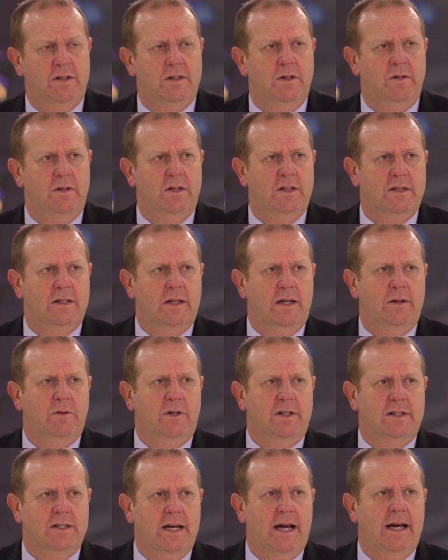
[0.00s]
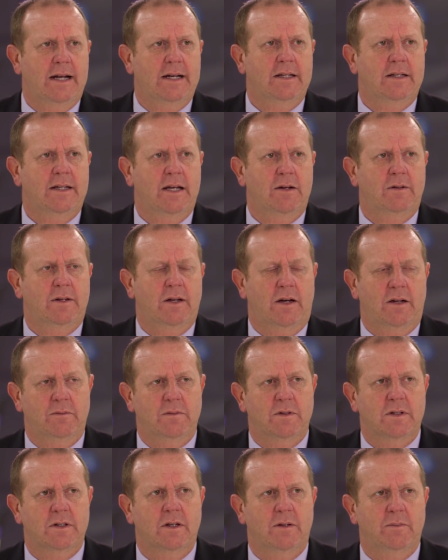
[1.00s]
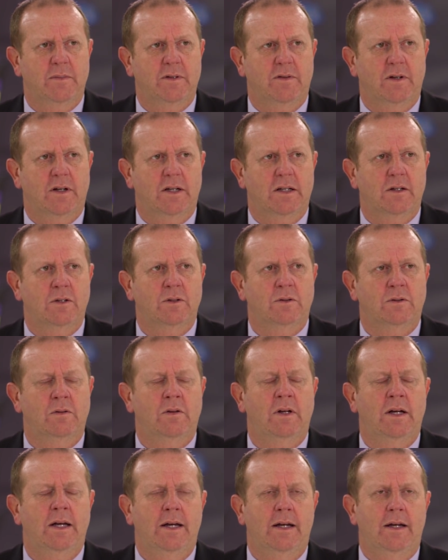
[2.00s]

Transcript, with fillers: of students, they were excited, they thought it was going to be very cool,